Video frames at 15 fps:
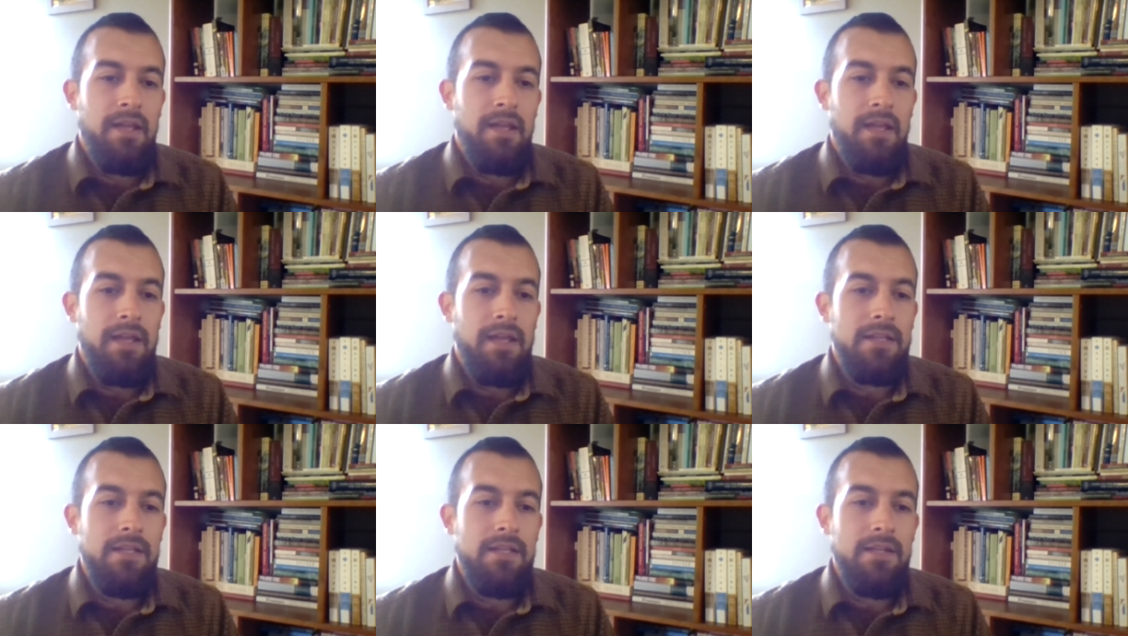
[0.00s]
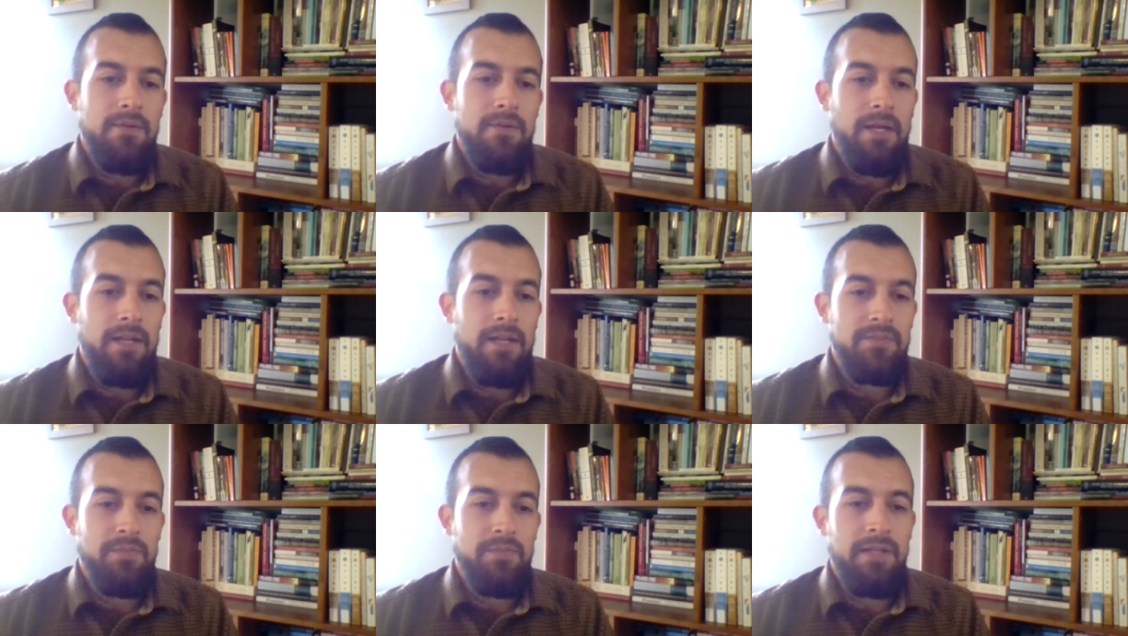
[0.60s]
And he
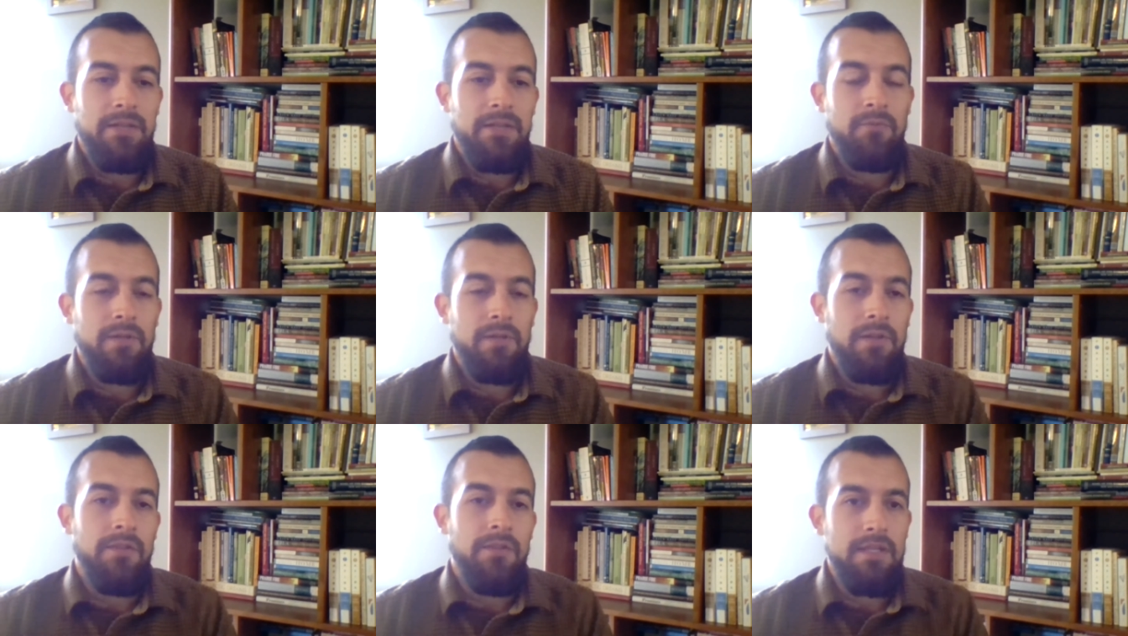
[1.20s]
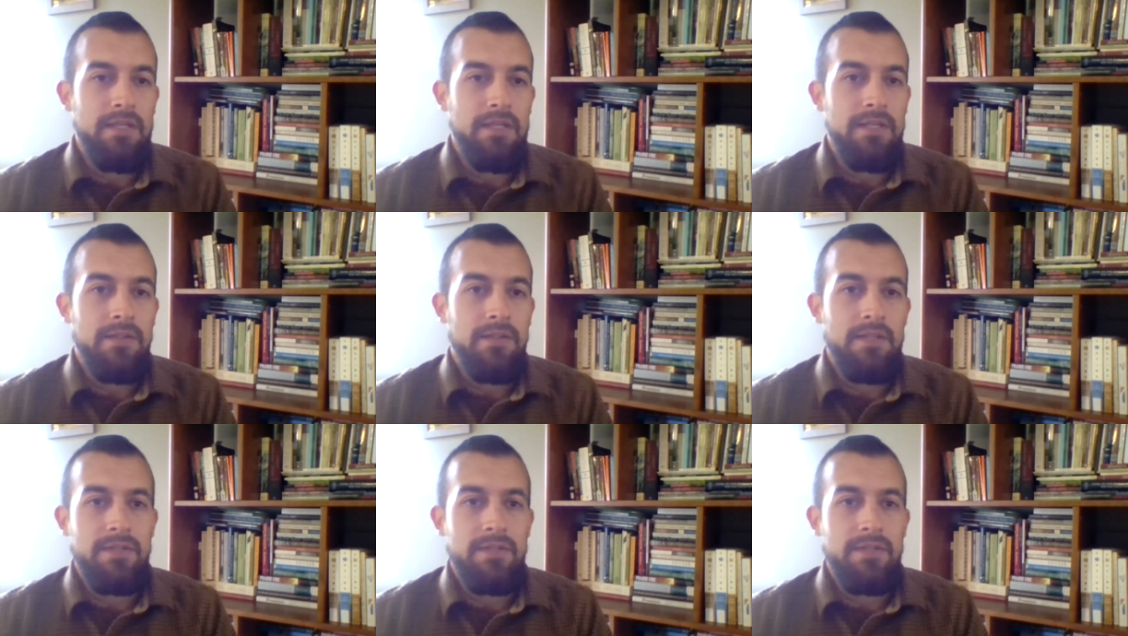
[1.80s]
has been with
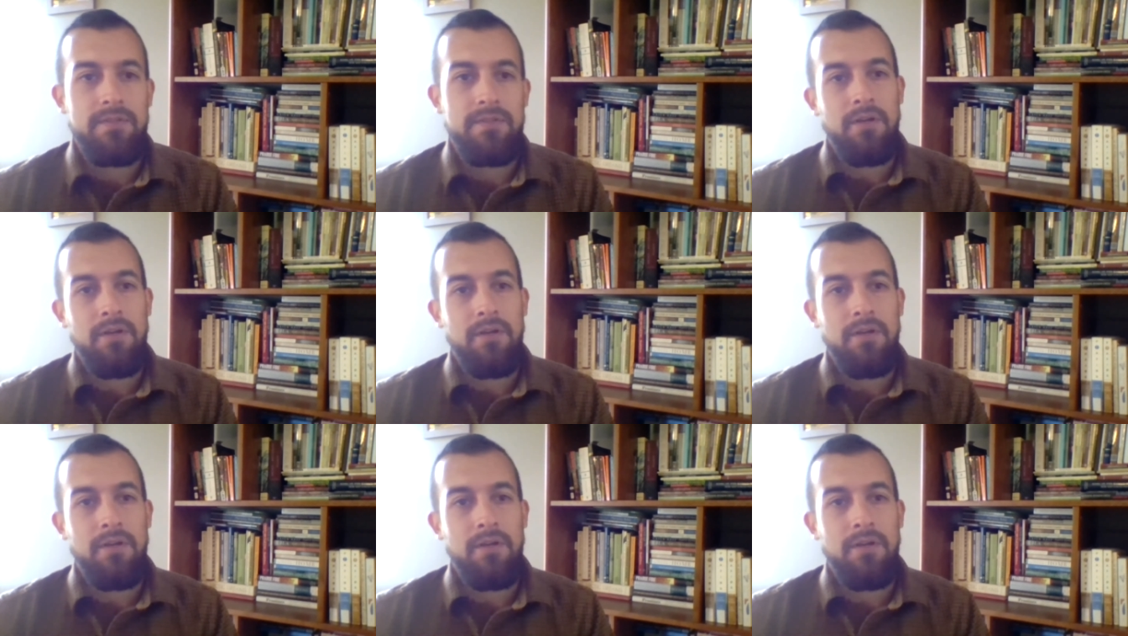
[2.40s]
this